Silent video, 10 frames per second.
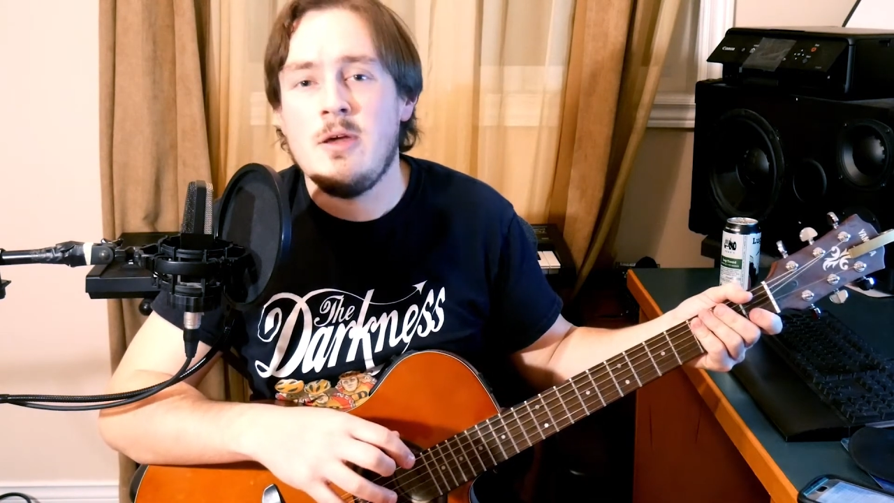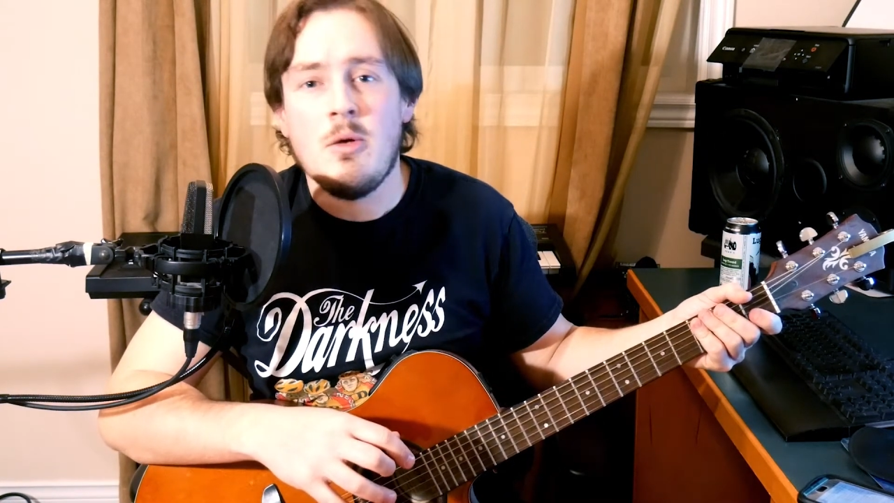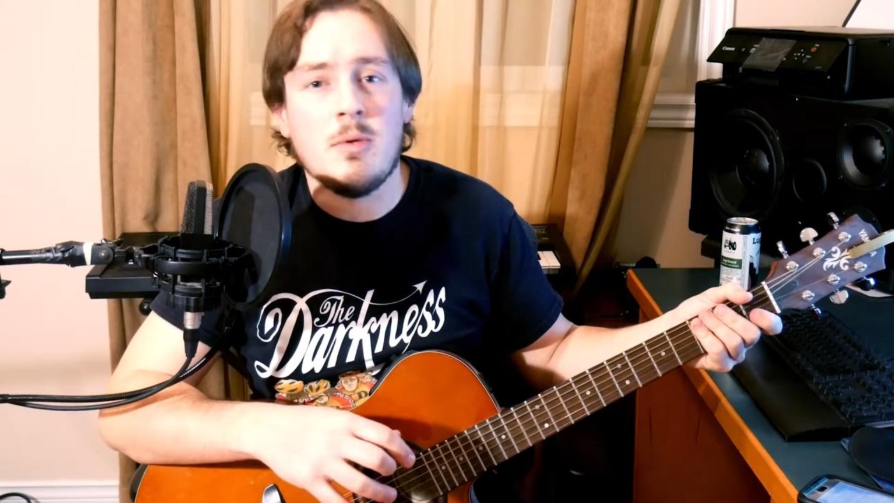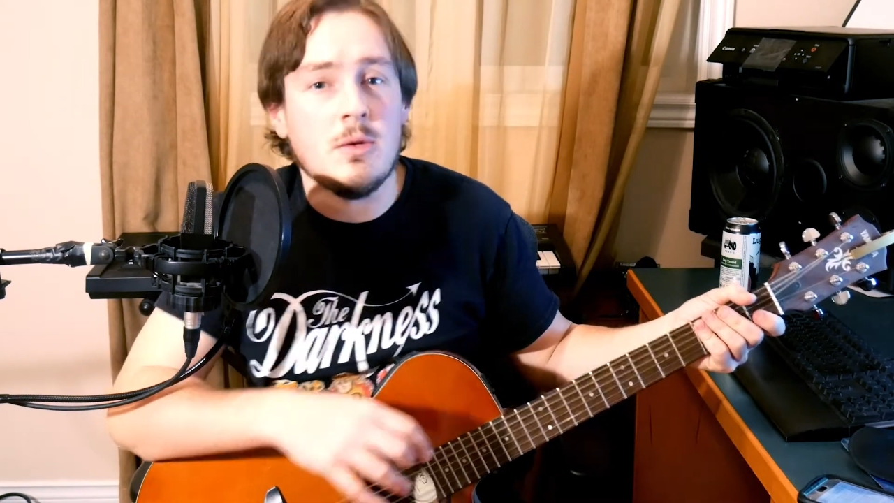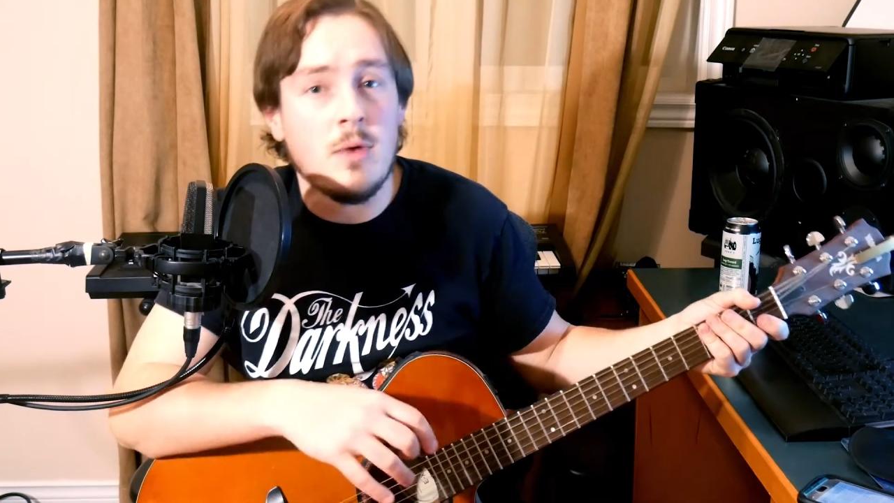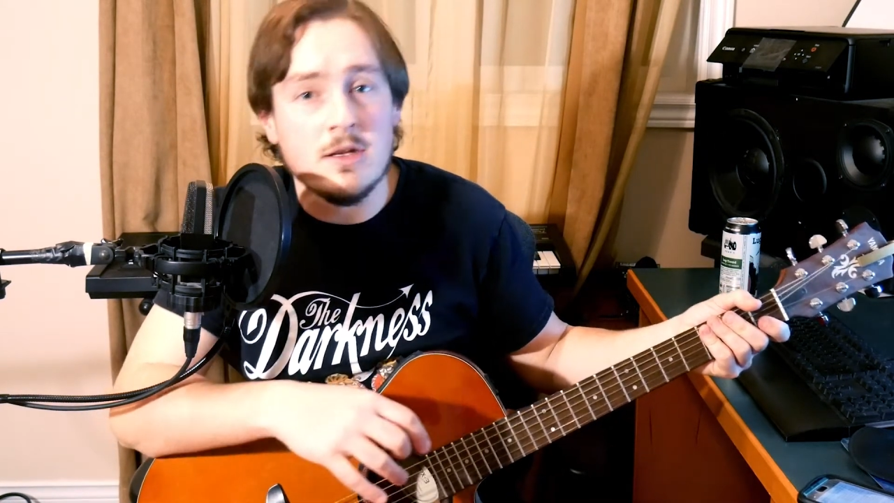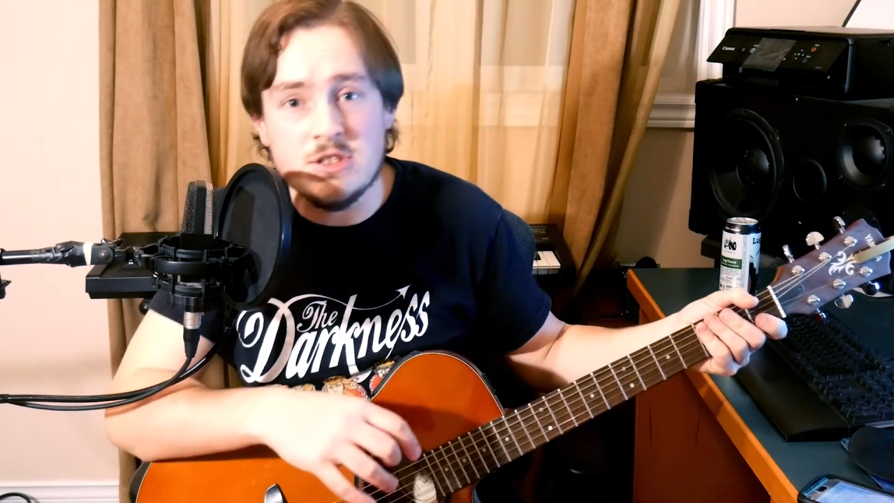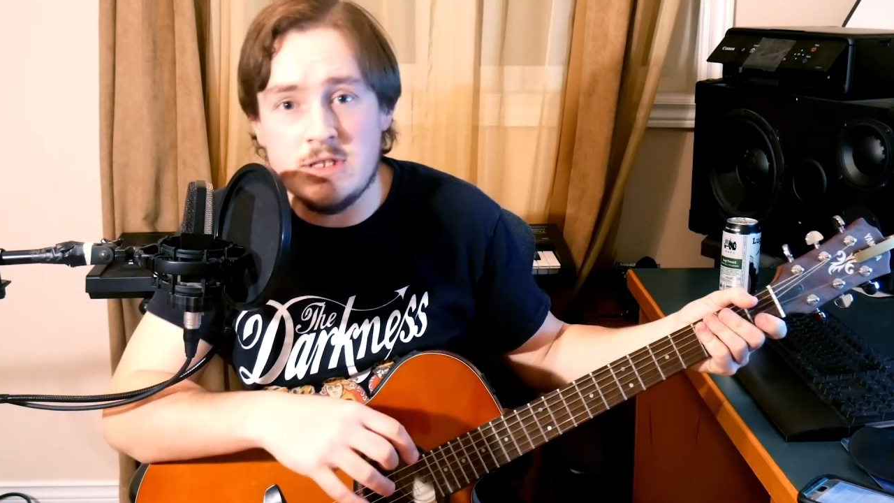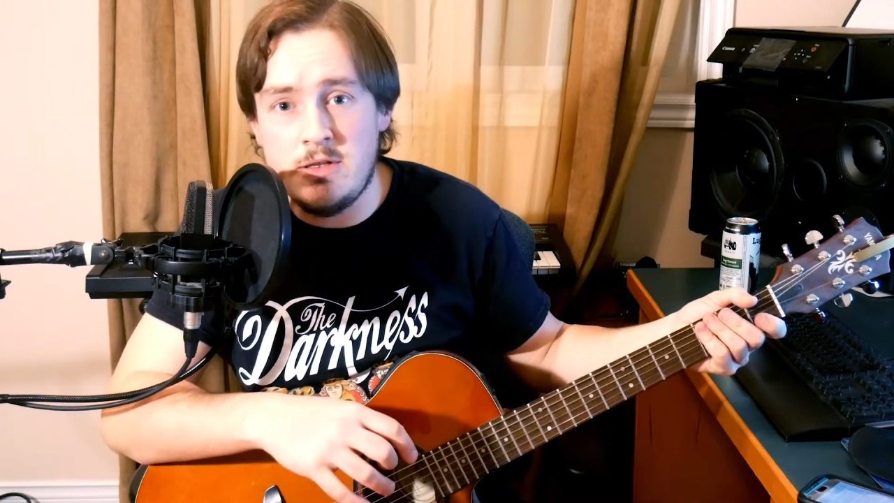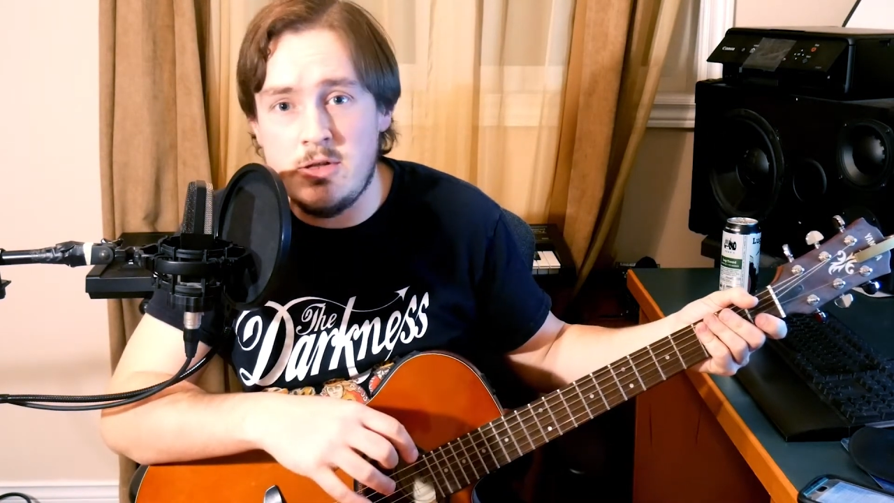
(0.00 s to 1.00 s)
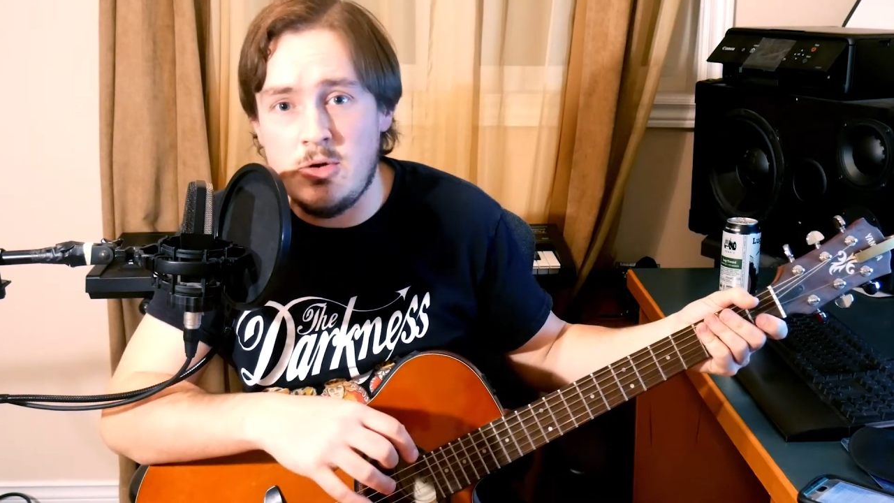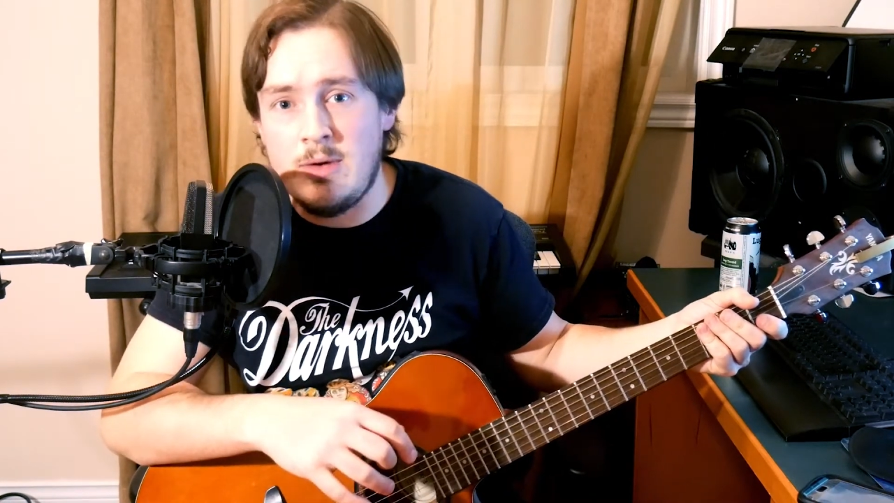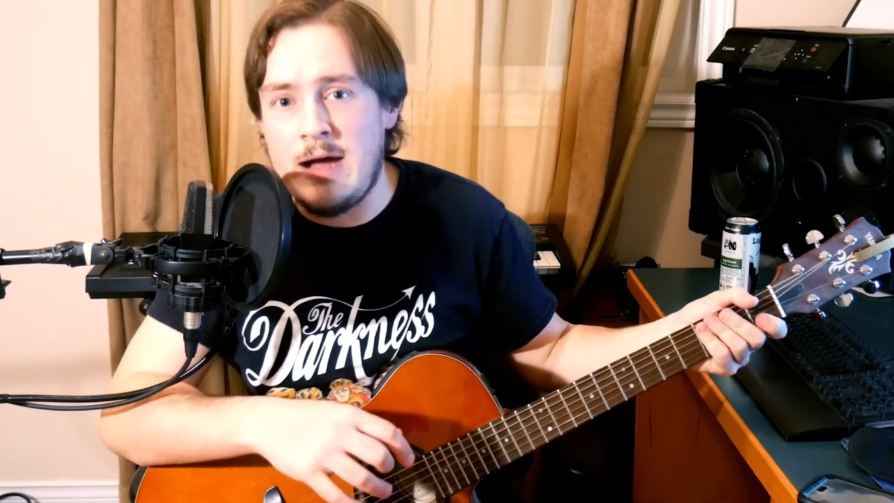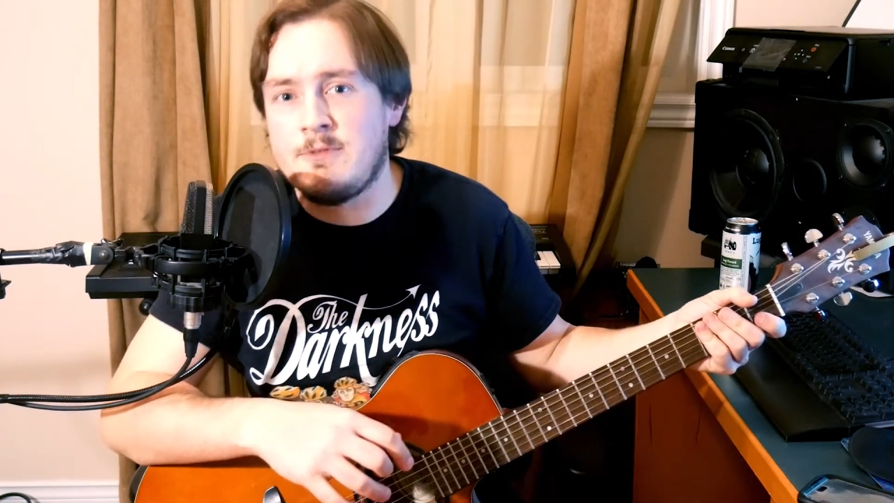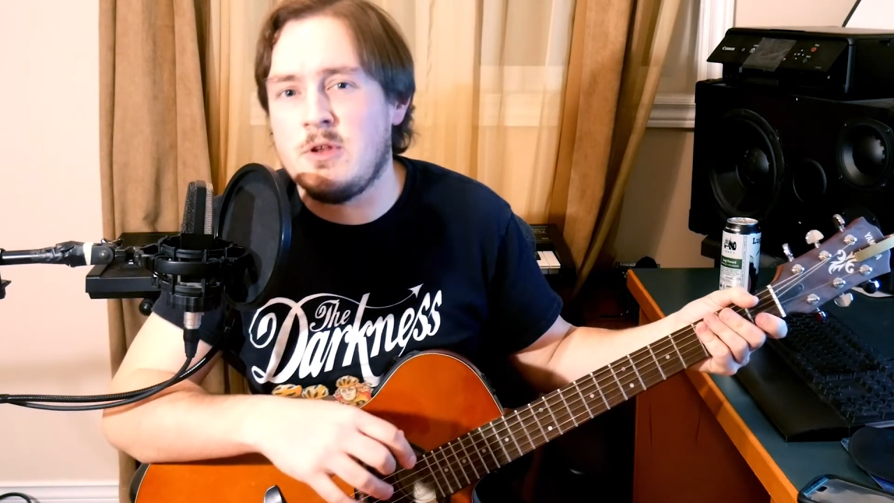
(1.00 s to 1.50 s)
What I want you to do
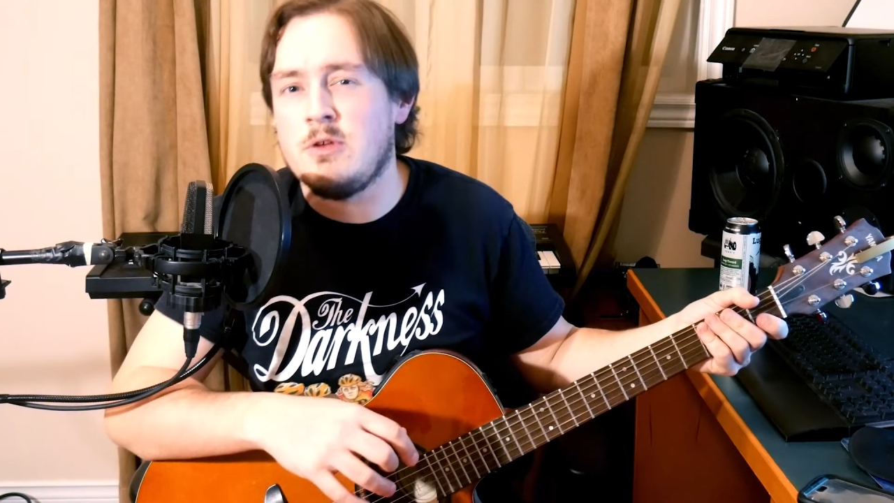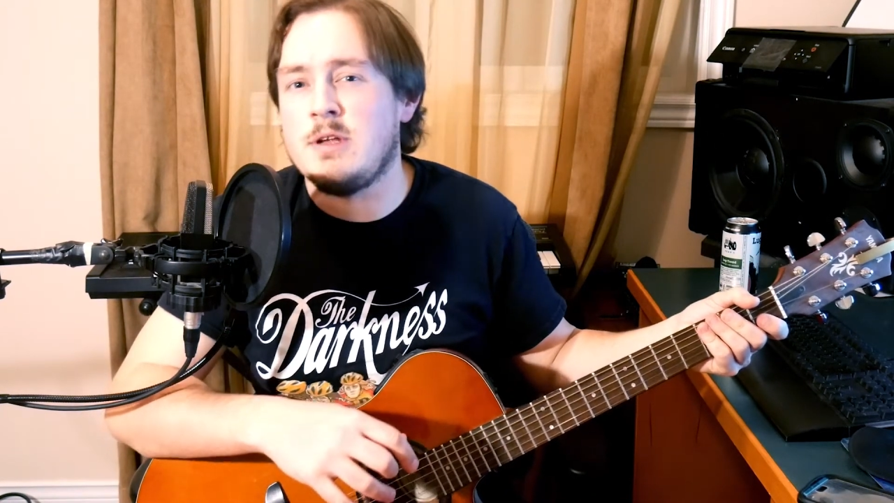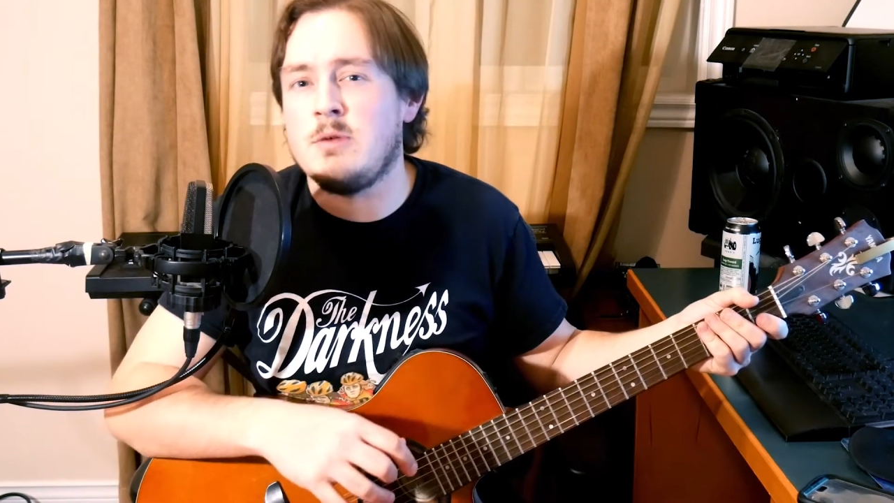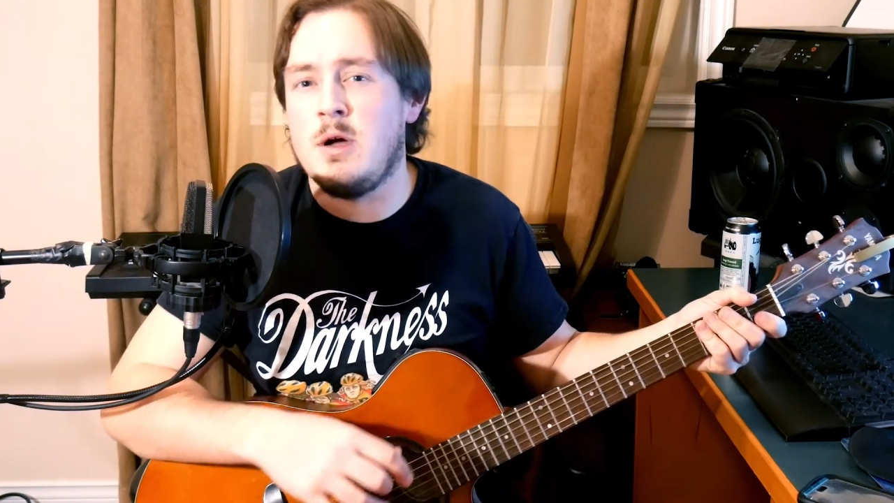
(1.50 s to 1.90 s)
after you're done